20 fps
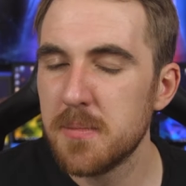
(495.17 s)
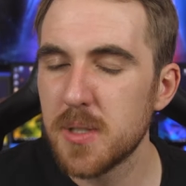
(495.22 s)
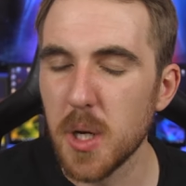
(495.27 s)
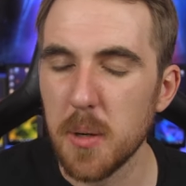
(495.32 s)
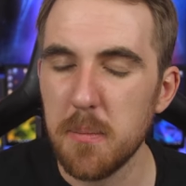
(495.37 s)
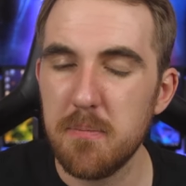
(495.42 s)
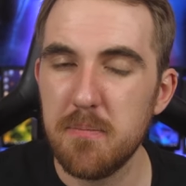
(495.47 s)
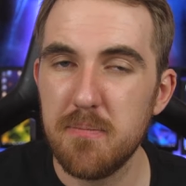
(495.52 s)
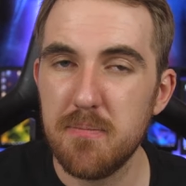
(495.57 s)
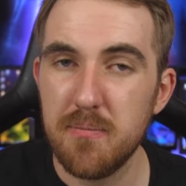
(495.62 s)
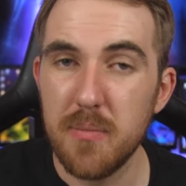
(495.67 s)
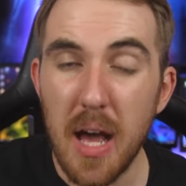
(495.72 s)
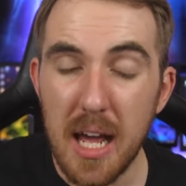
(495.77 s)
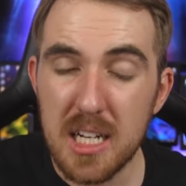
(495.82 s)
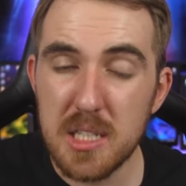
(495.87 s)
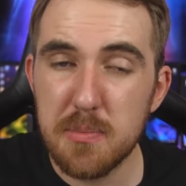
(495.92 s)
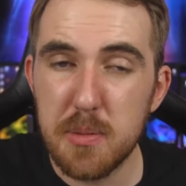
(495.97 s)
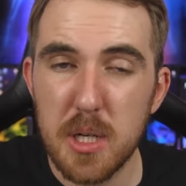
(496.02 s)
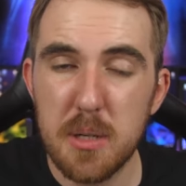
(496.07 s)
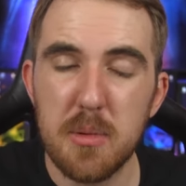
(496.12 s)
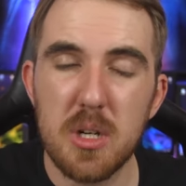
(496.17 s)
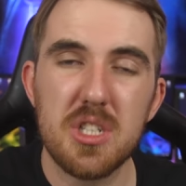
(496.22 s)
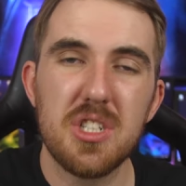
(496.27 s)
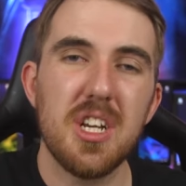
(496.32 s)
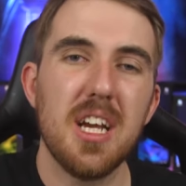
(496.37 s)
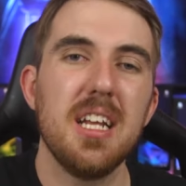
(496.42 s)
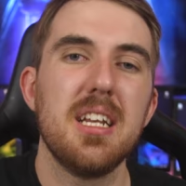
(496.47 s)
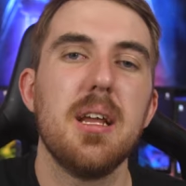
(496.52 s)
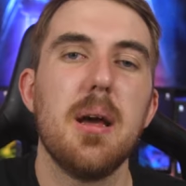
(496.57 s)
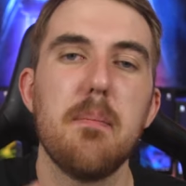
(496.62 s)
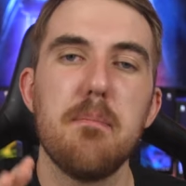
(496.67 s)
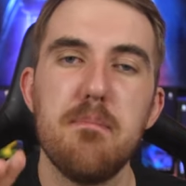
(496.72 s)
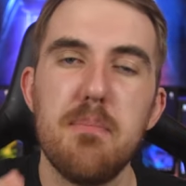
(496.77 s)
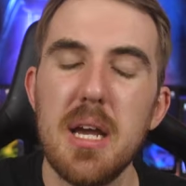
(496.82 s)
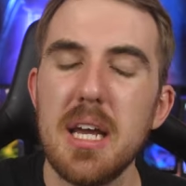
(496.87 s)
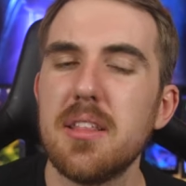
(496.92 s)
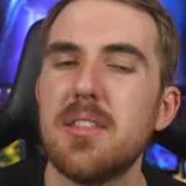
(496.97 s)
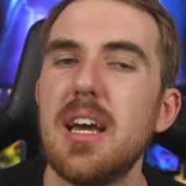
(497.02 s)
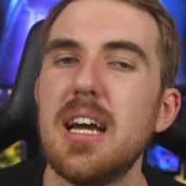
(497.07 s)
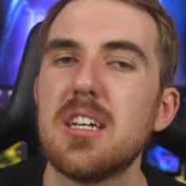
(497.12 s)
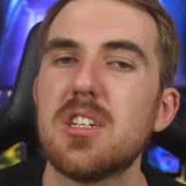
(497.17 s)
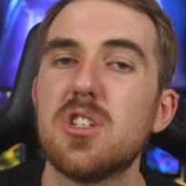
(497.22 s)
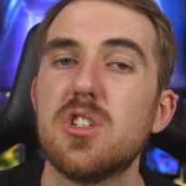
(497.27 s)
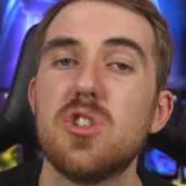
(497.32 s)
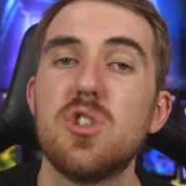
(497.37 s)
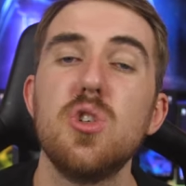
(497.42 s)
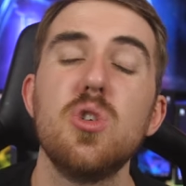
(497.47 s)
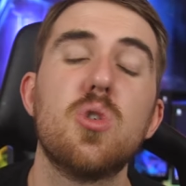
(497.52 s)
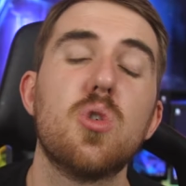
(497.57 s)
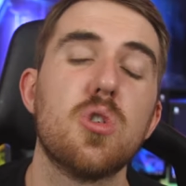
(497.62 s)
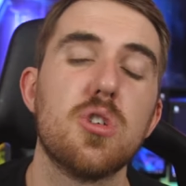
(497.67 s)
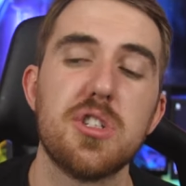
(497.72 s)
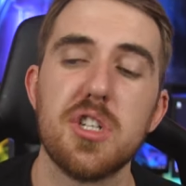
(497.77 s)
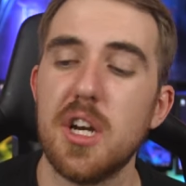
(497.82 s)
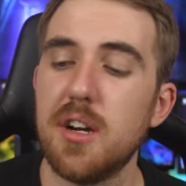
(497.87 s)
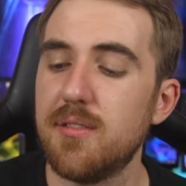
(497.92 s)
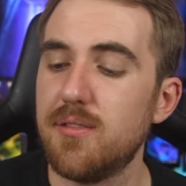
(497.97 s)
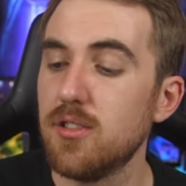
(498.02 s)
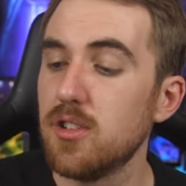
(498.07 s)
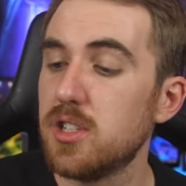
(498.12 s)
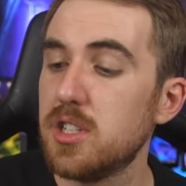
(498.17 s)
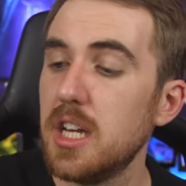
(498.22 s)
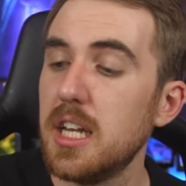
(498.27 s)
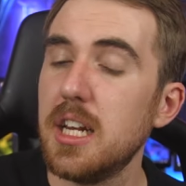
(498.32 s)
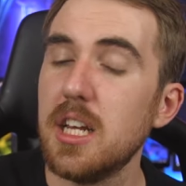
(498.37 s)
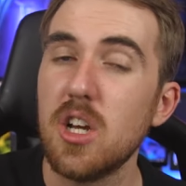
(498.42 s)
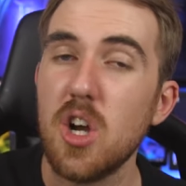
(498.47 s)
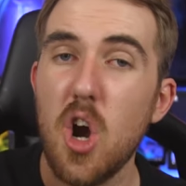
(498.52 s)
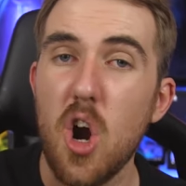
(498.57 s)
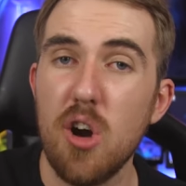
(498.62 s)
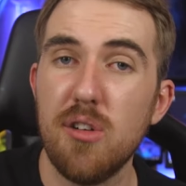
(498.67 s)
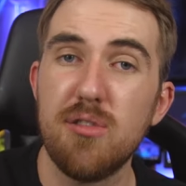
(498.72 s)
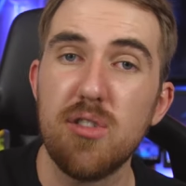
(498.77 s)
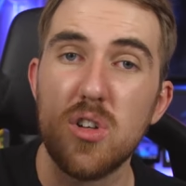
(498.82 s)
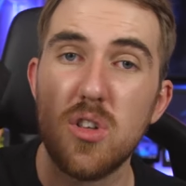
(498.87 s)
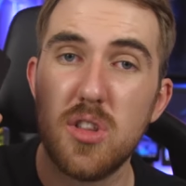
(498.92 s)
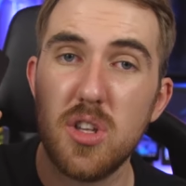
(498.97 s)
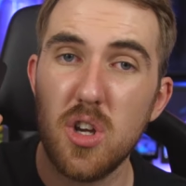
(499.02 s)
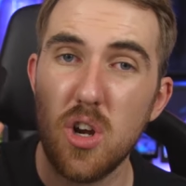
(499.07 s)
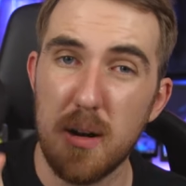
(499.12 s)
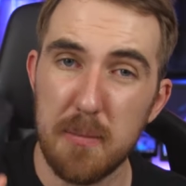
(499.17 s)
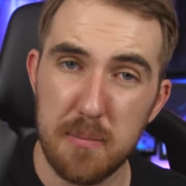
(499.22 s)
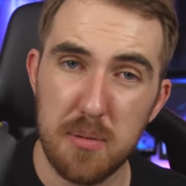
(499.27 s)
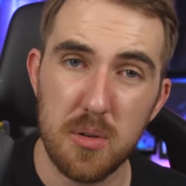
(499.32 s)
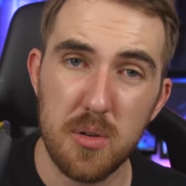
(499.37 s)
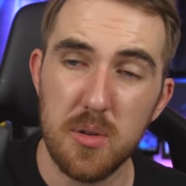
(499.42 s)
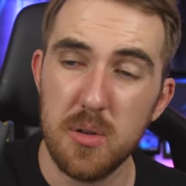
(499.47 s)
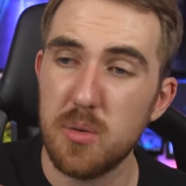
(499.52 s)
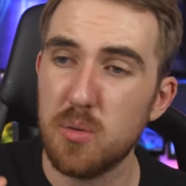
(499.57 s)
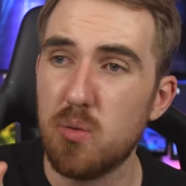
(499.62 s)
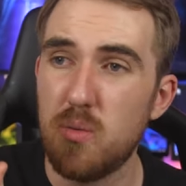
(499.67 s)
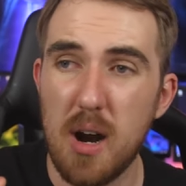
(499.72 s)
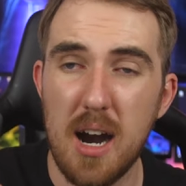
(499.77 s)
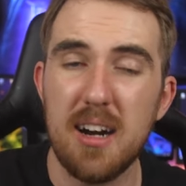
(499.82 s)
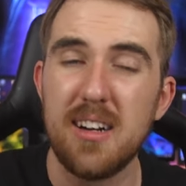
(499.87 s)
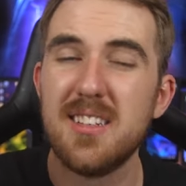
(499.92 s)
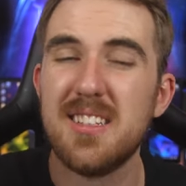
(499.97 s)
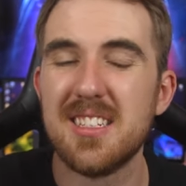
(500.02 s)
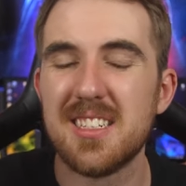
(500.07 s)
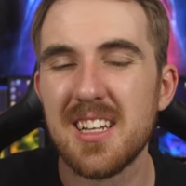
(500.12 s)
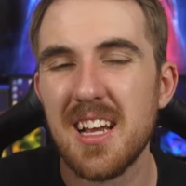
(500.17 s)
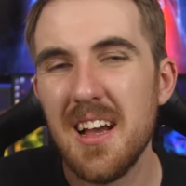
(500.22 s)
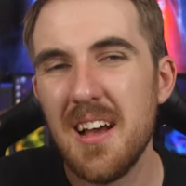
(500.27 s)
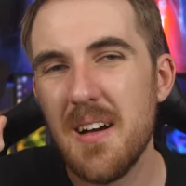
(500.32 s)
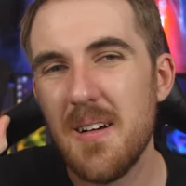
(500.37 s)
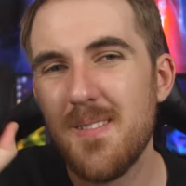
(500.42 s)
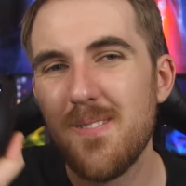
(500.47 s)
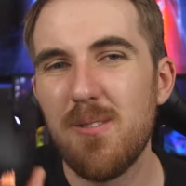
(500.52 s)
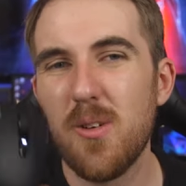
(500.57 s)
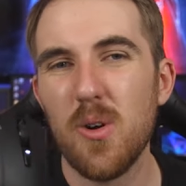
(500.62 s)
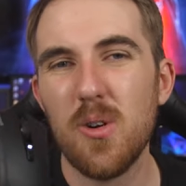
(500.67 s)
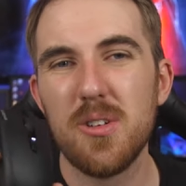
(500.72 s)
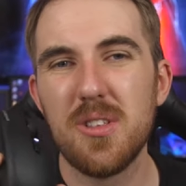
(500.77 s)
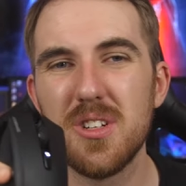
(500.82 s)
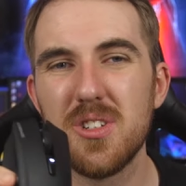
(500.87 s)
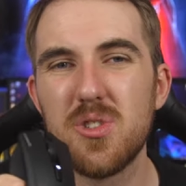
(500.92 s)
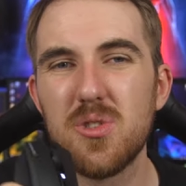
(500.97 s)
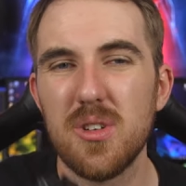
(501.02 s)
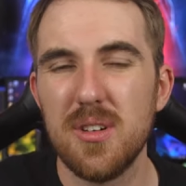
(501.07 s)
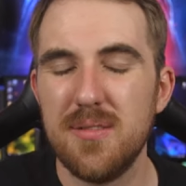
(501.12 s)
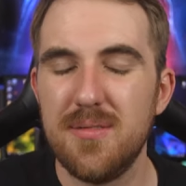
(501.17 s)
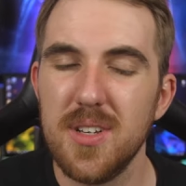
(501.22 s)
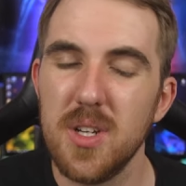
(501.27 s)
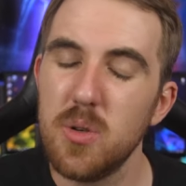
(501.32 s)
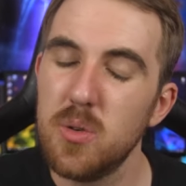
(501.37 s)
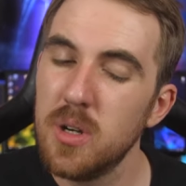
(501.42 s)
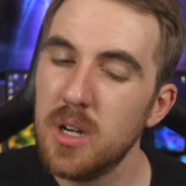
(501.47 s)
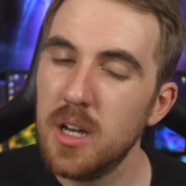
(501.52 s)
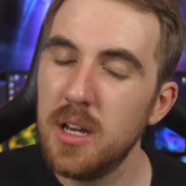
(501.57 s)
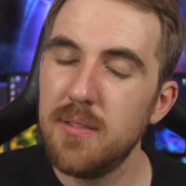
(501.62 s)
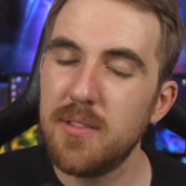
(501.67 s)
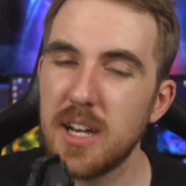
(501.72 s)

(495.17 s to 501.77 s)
So that is pretty much it. Big thanks to Corsair for sending over the Harpoon wireless for this review.